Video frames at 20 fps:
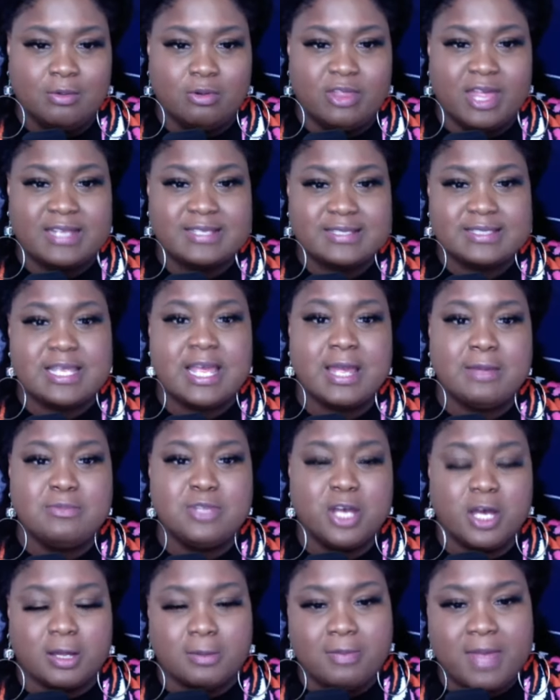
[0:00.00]
Well, that same
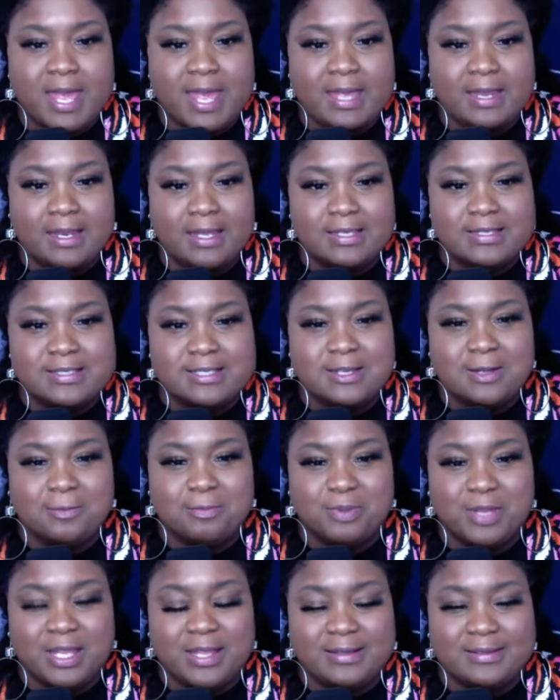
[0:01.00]
young man ends
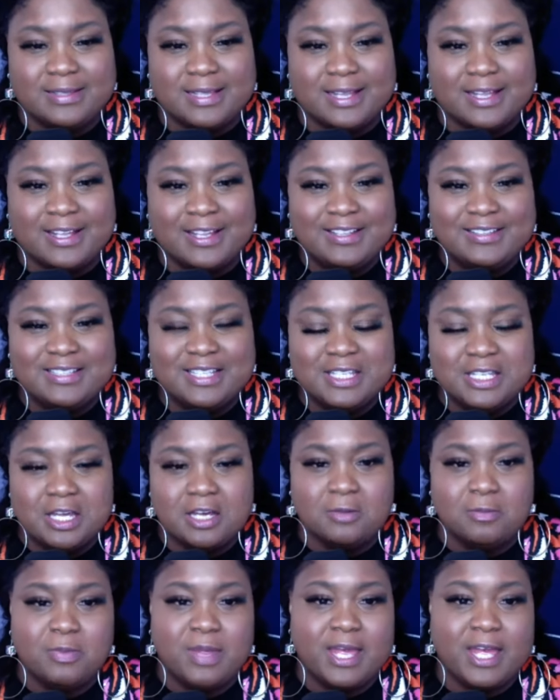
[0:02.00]
up being the the
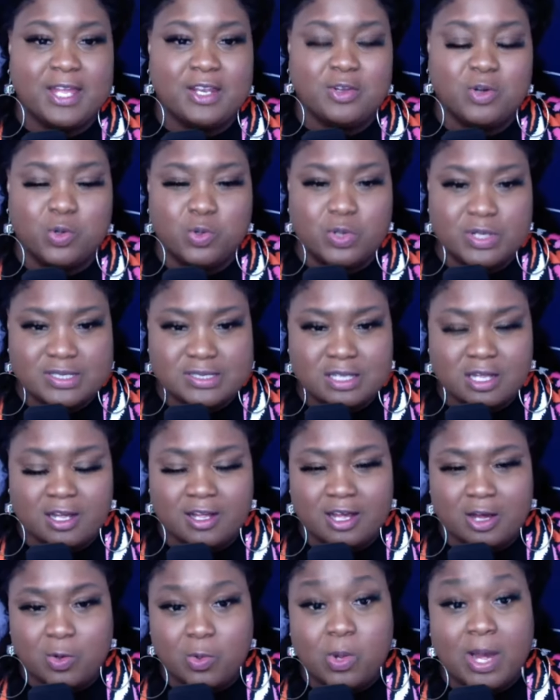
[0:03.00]
young man who is uh,
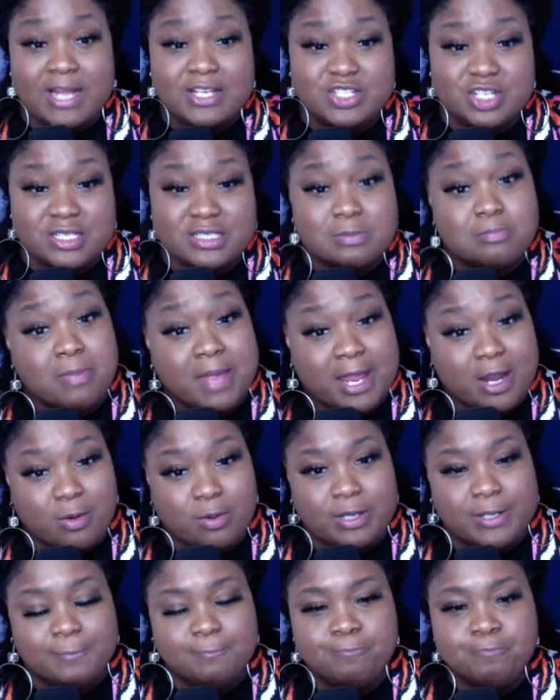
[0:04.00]
who I just
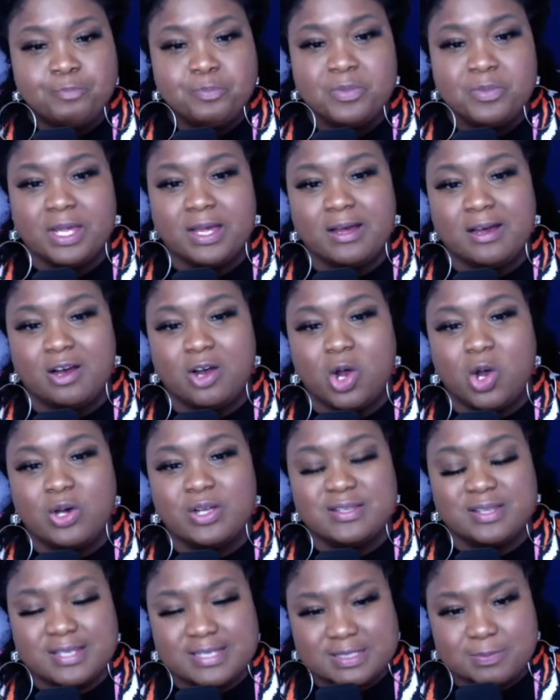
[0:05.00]
married uh,
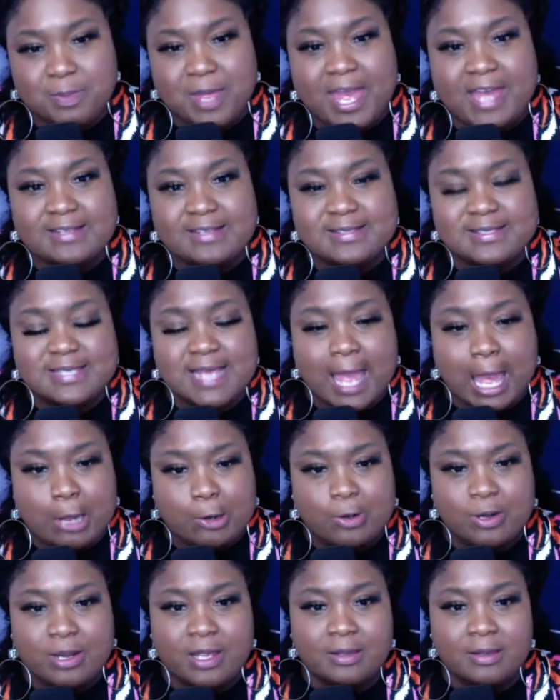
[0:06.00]
on this past
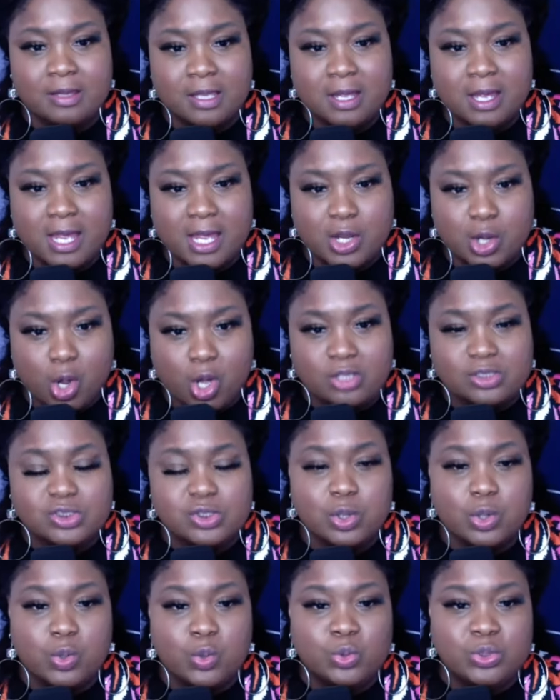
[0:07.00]
Saturday, and
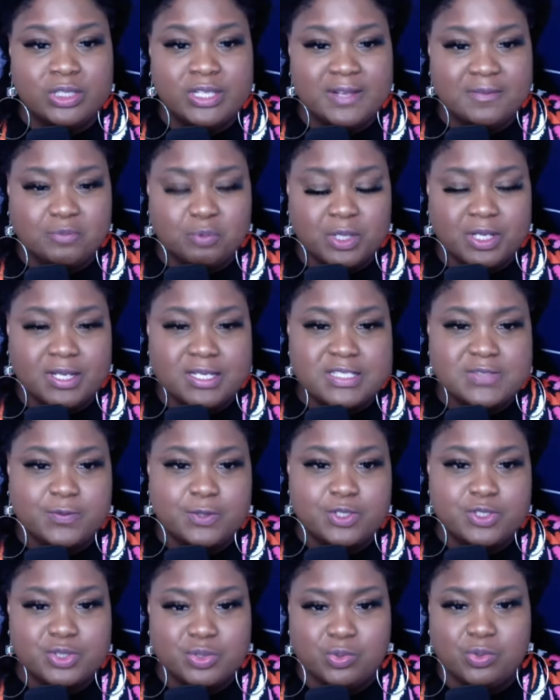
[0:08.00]
also who lived with us
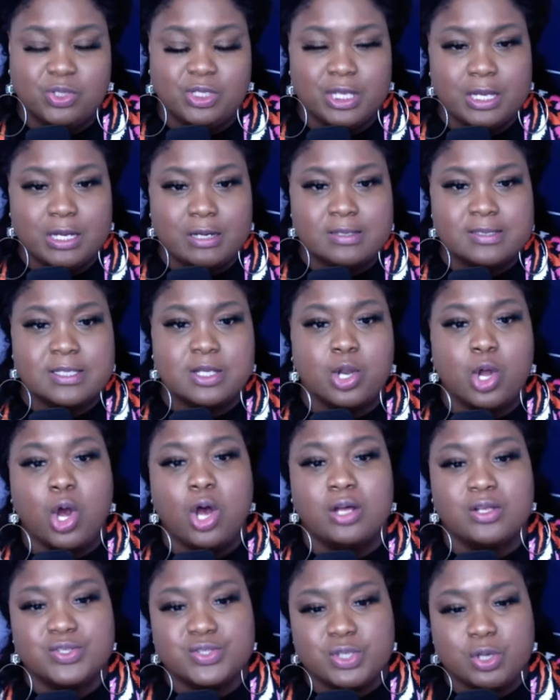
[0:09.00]
for two years, and
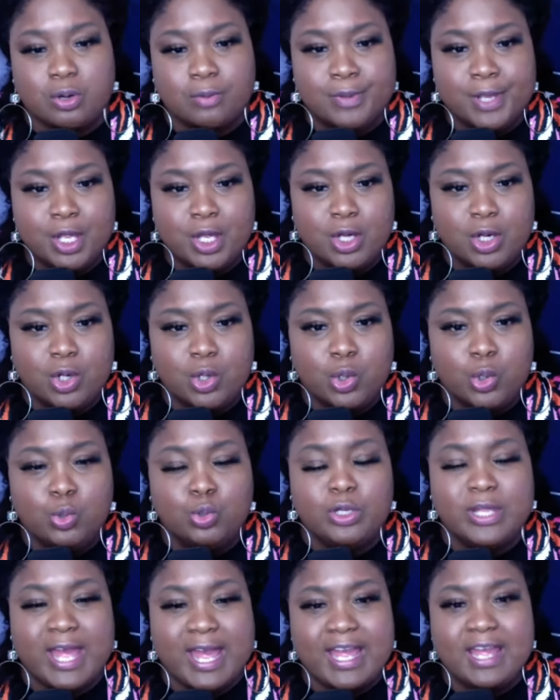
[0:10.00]
also
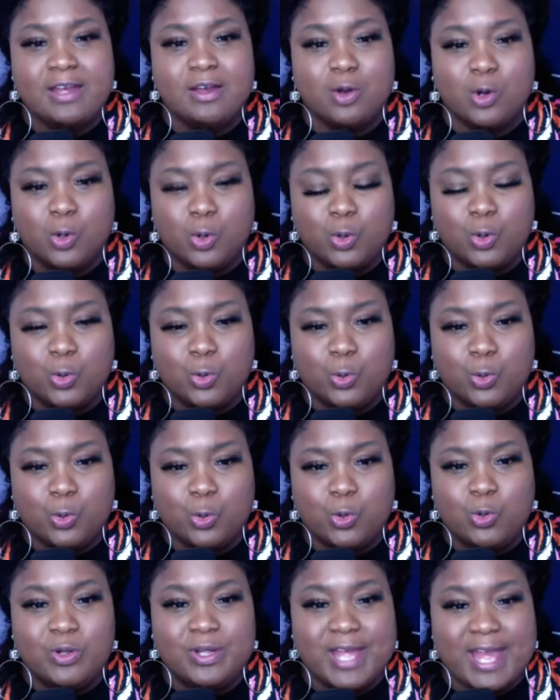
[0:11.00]
who gave who
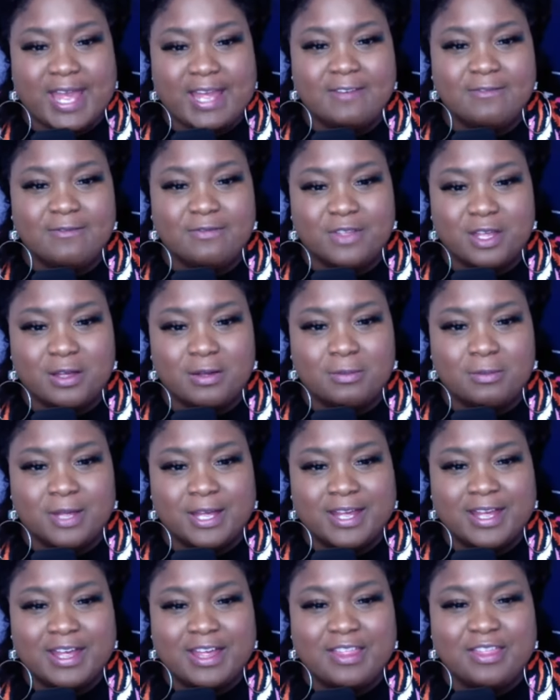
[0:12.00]
who gave them
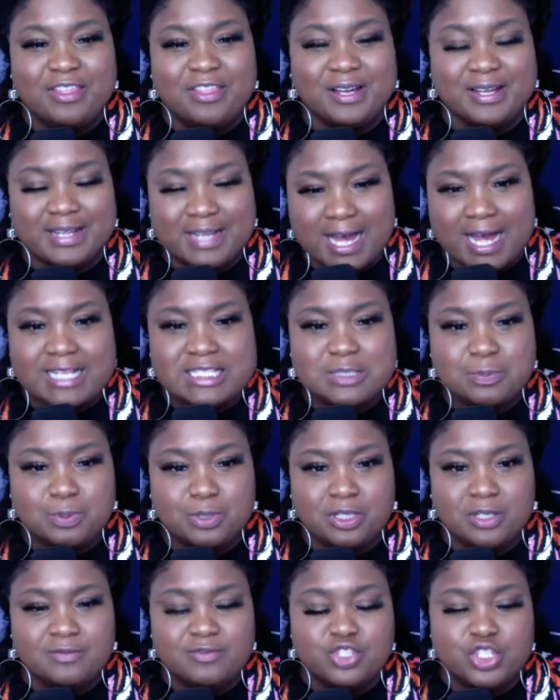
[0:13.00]
the
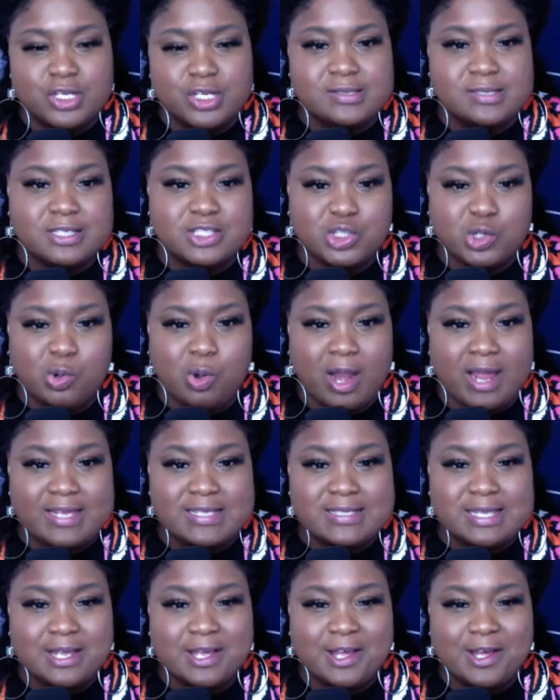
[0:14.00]
gospel of Jesus
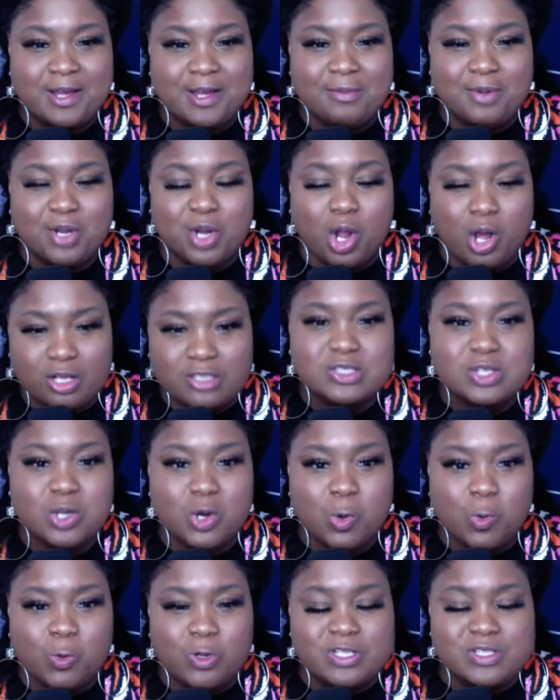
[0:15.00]
Christ, but
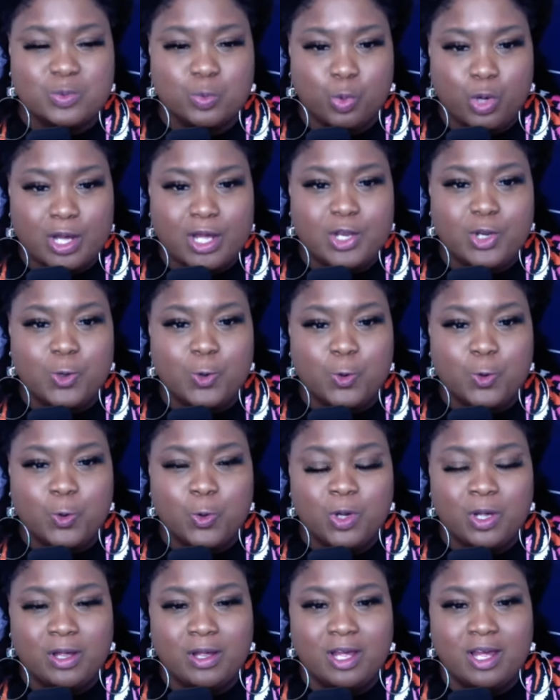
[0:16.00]
also was one
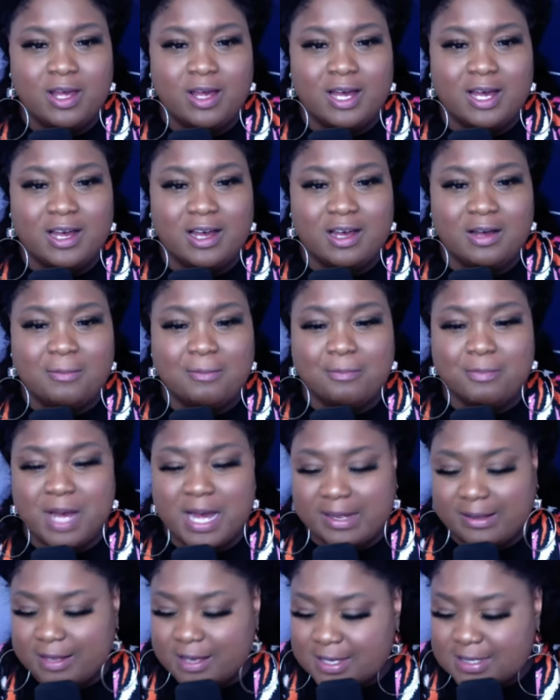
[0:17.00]
who uh,
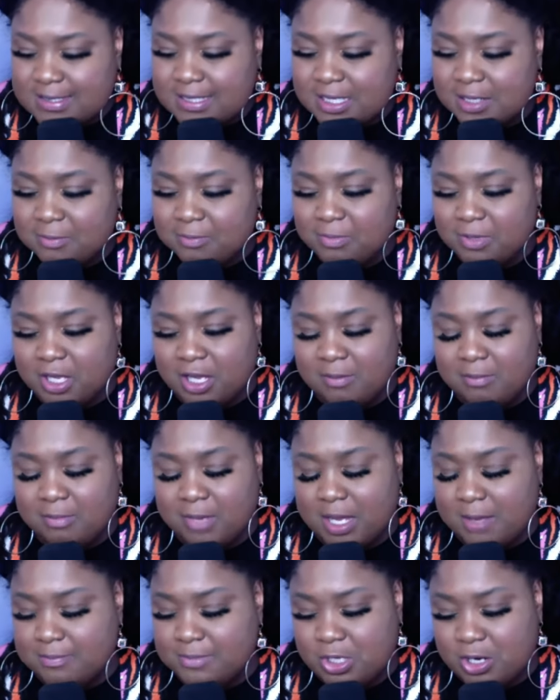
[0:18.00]
my cousin, um,
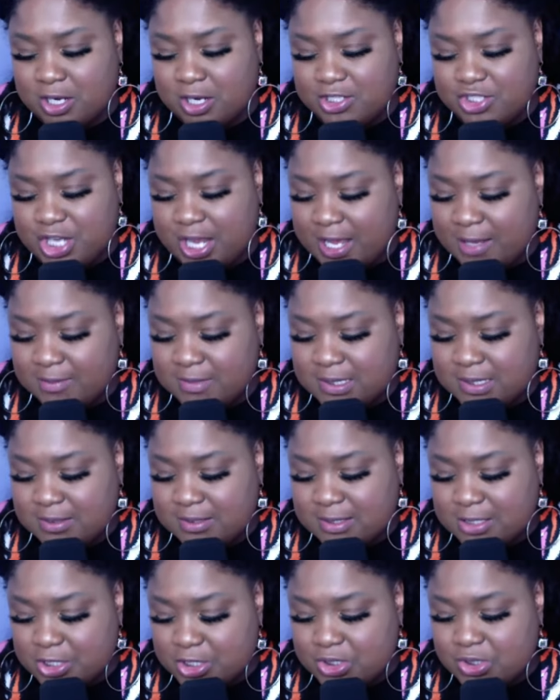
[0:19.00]
I'm sorry, James'
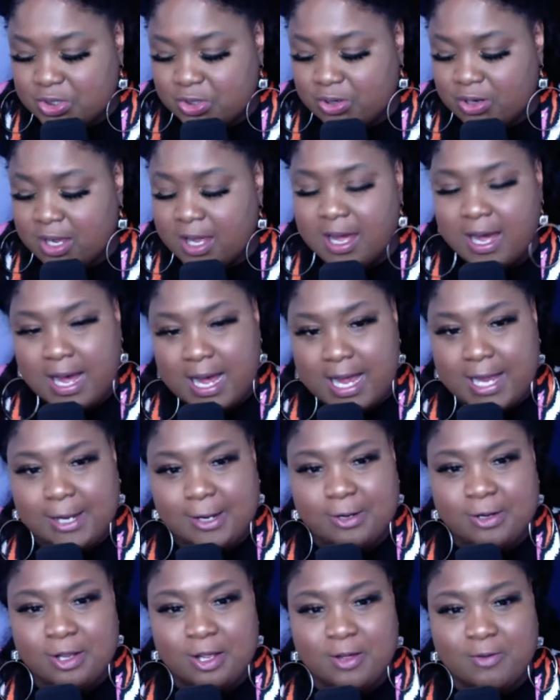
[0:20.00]
sister
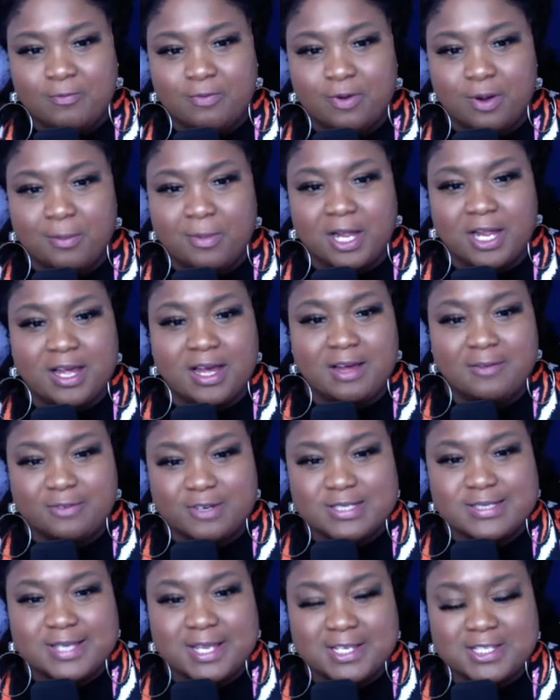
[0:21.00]
hired from a
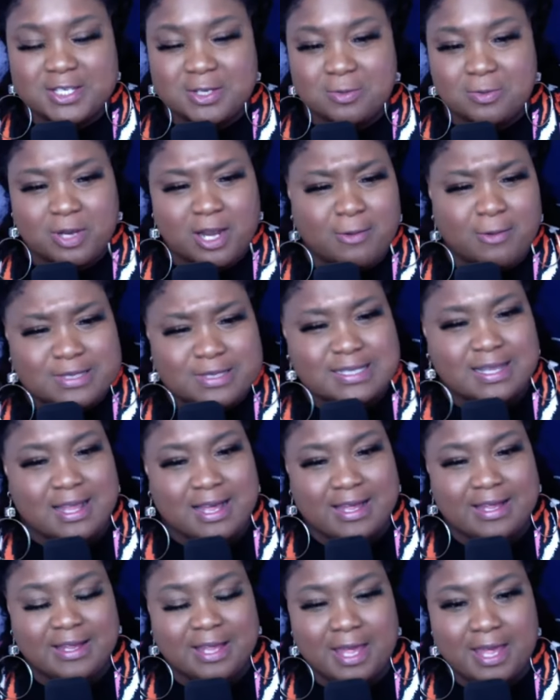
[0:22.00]
conversation when I was
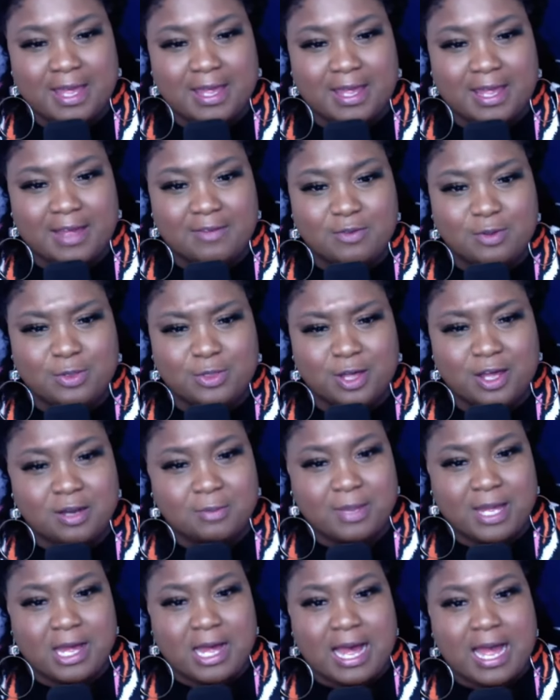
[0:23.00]
like, hey, have you
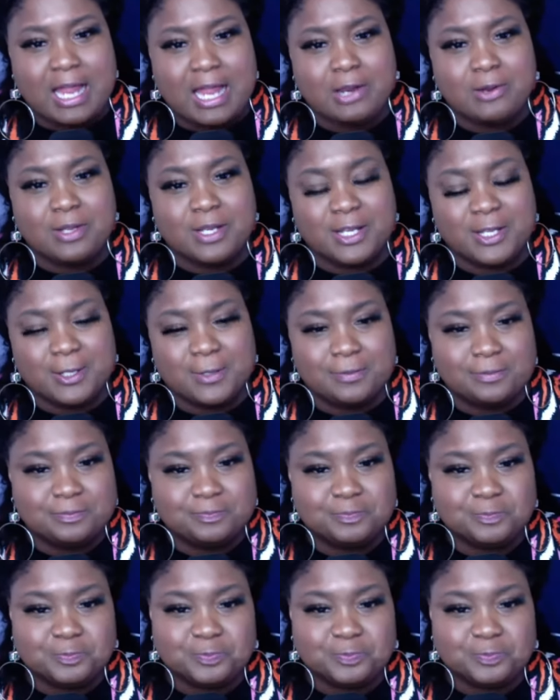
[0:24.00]
thought about hiring him?